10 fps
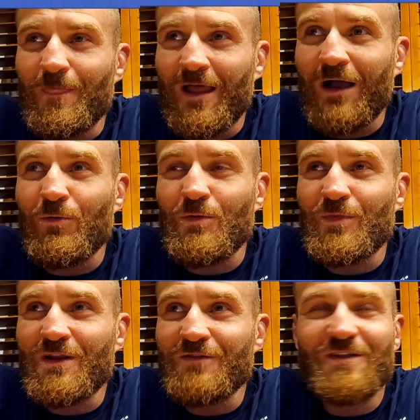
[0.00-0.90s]
I will
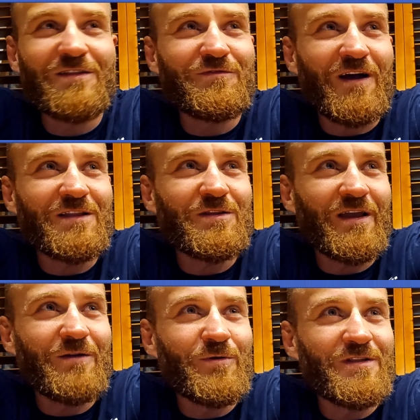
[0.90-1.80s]
believe that fight
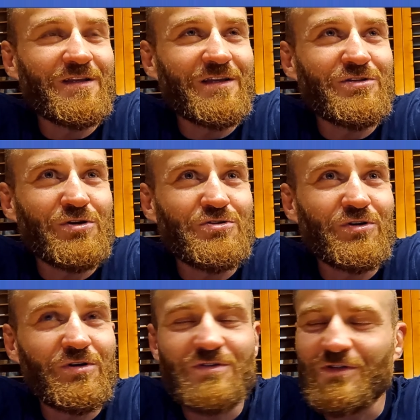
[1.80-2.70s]
with Jon
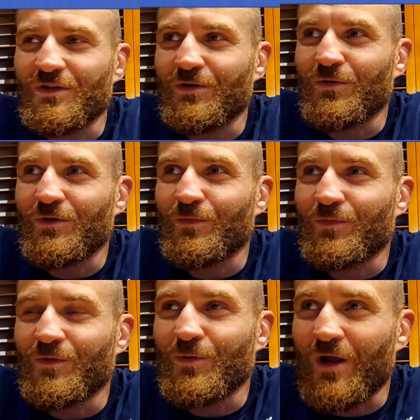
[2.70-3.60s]
Jones will
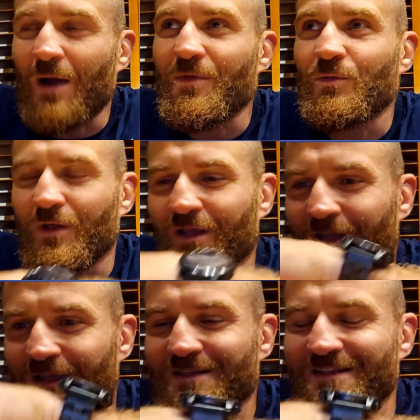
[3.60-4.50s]
happen when
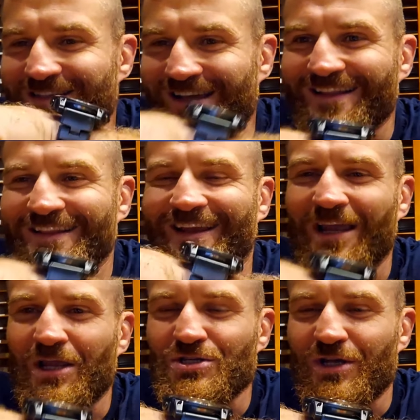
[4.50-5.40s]
he is inside the
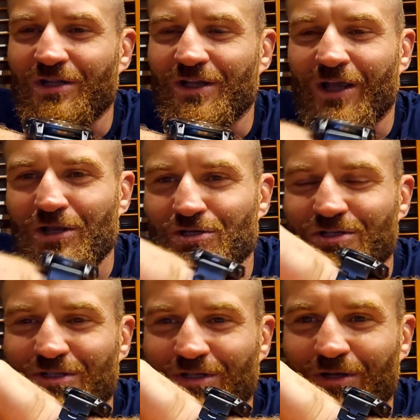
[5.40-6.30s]
cage and the cage
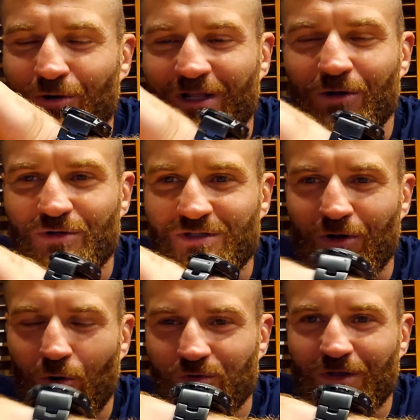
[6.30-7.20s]
is, octagon is
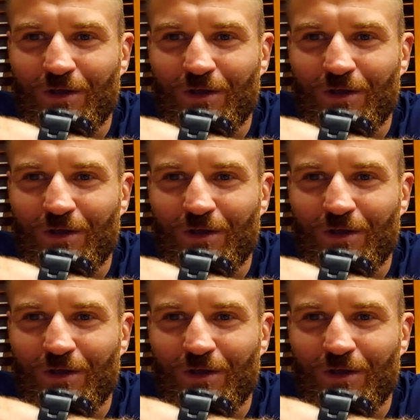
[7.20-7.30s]
closed.